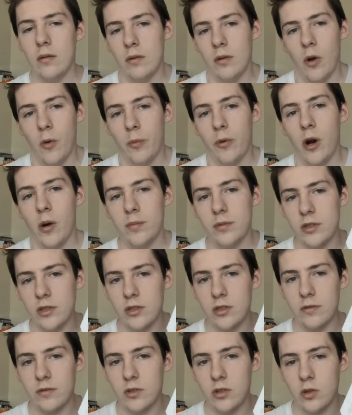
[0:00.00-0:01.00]
No
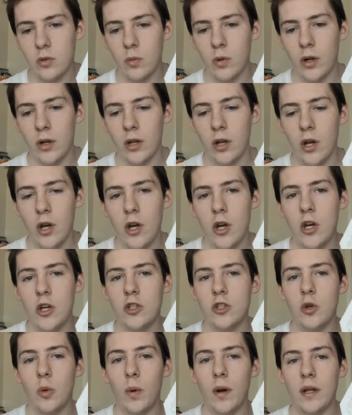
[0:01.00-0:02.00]
promises if it's gonna work.
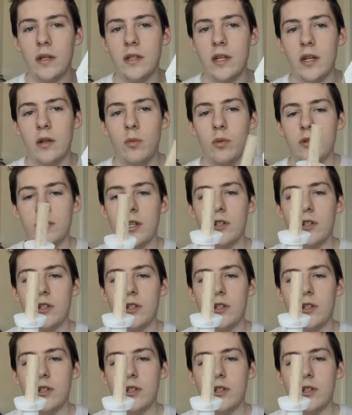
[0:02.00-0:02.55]
So what I did